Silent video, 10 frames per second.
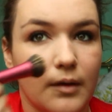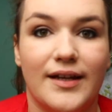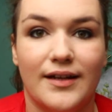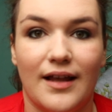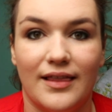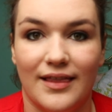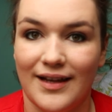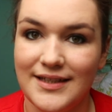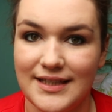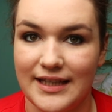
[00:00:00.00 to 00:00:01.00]
And
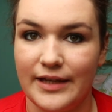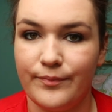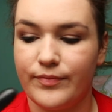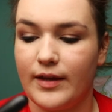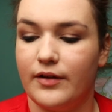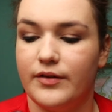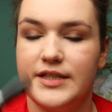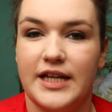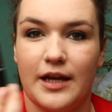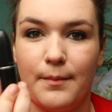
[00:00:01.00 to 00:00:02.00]
lastly, I'm gonna
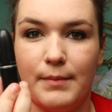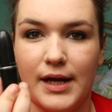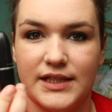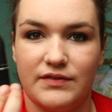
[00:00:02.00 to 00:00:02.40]
take Max